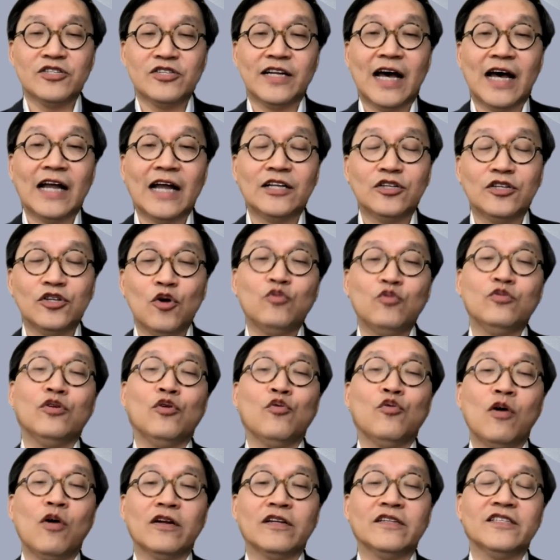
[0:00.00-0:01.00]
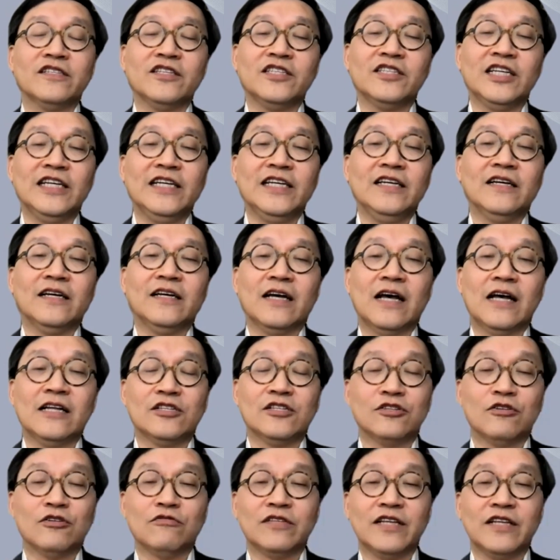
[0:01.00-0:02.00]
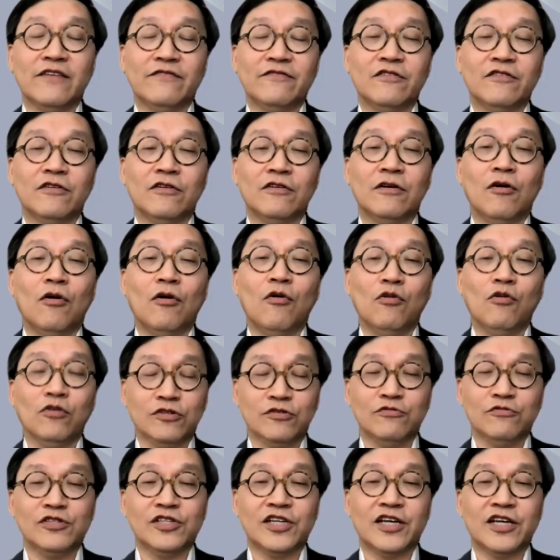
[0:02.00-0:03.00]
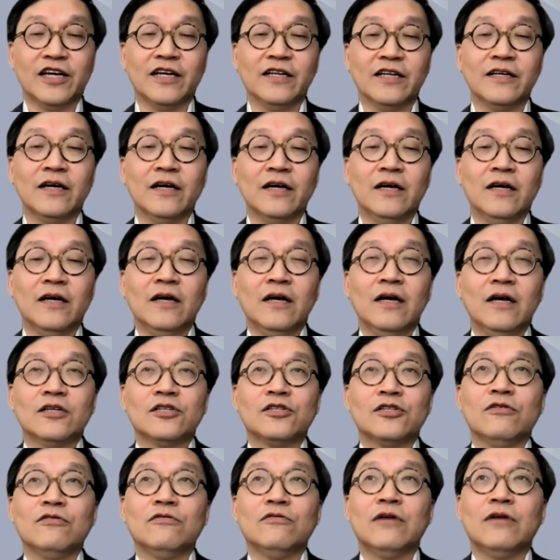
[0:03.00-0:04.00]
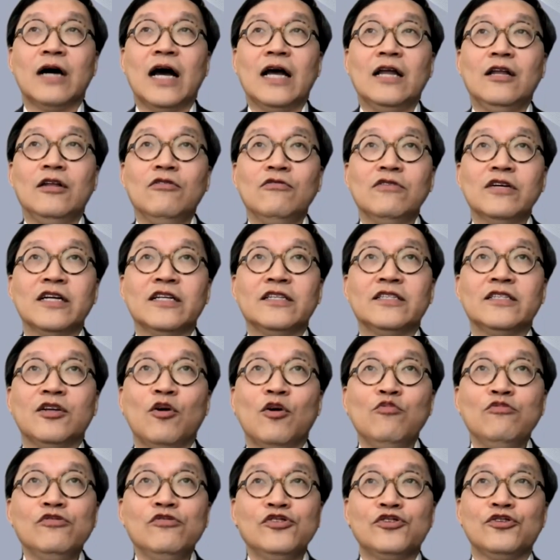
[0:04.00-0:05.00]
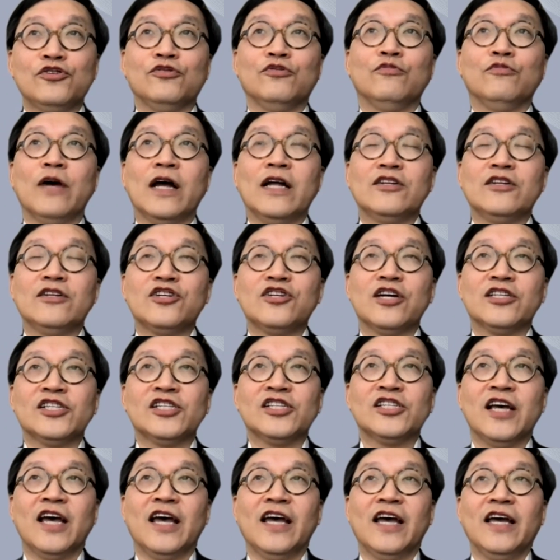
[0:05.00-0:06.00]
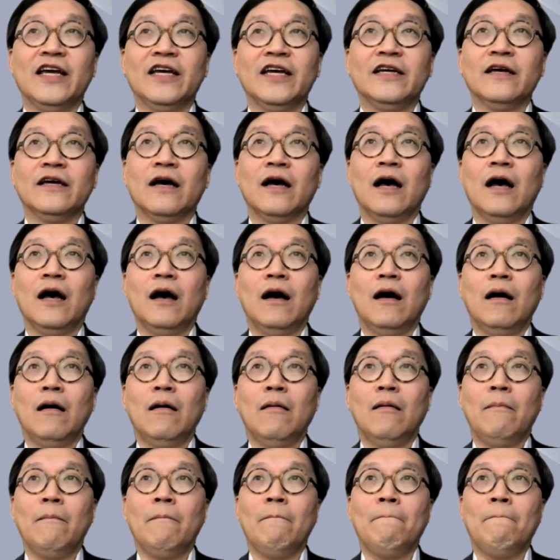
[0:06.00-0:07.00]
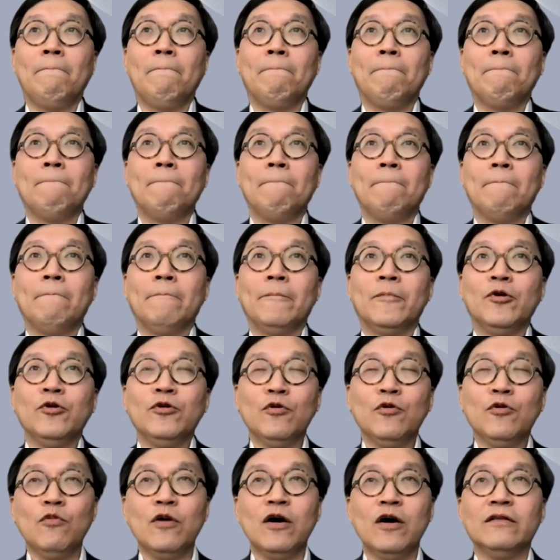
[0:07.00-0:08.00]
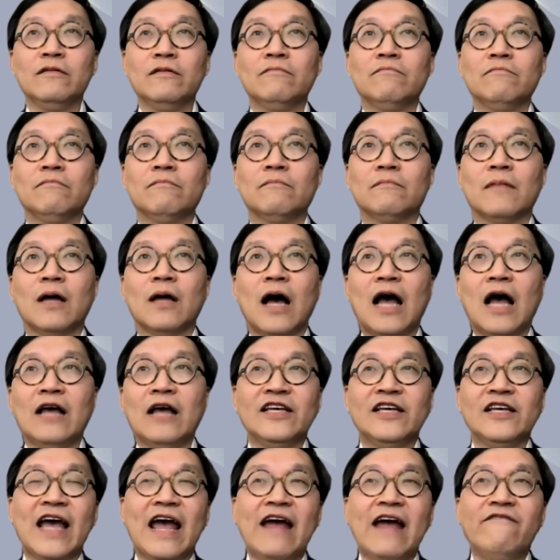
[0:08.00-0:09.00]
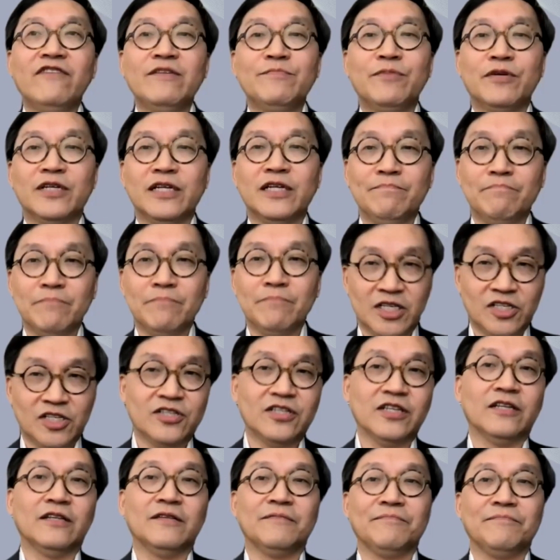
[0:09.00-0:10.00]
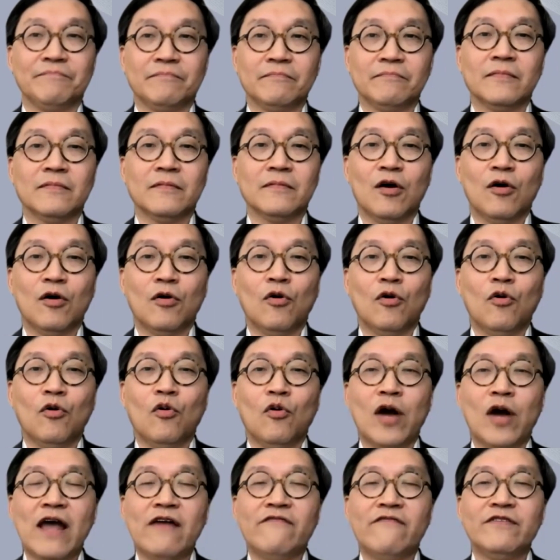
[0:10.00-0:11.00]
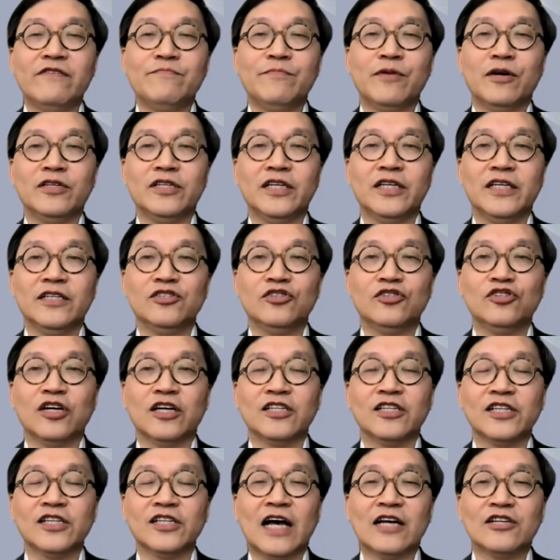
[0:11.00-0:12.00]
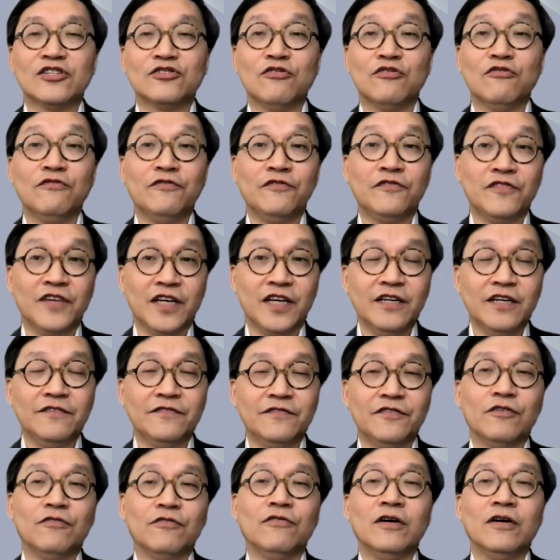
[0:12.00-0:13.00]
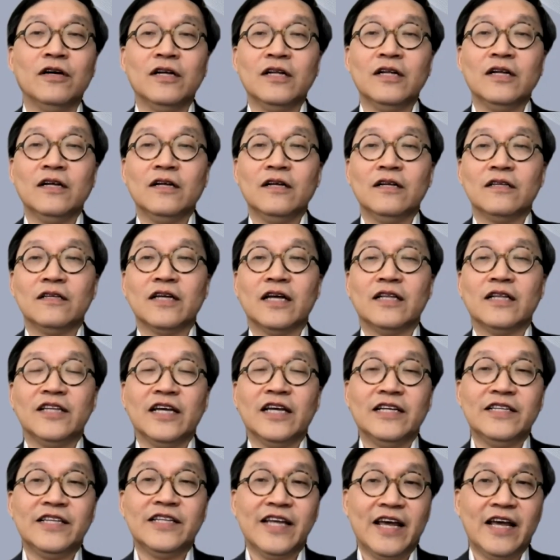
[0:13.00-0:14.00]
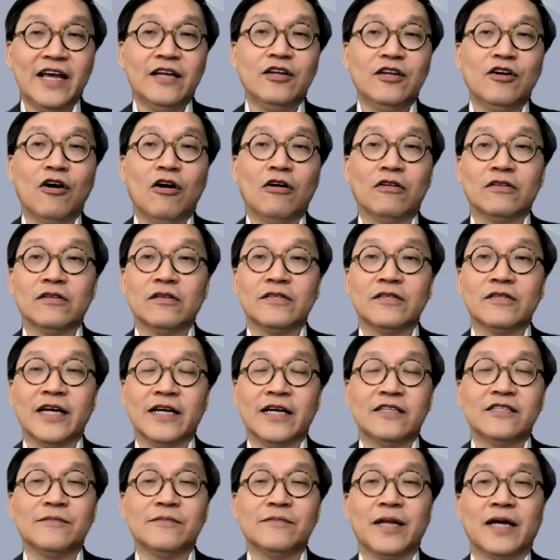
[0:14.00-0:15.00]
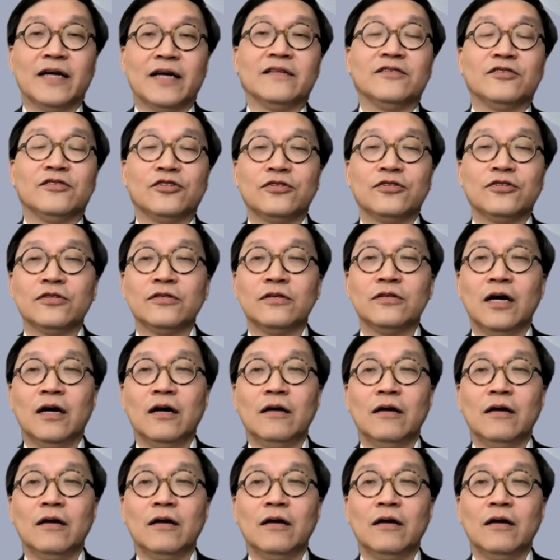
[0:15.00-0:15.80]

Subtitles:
an unknown quantity, and so therefore also scared. So I look at those two and just say, you know what? I think everybody missed it, or everybody is just so fearful that they dare not take the plunge.